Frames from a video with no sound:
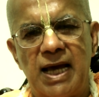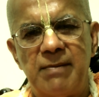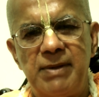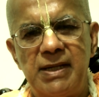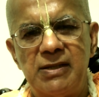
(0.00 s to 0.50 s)

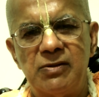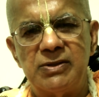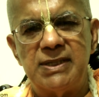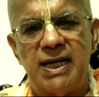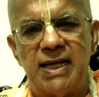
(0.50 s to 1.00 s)
and be
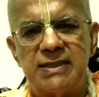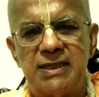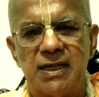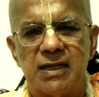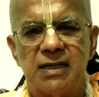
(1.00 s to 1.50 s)

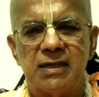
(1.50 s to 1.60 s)
enthusiastic.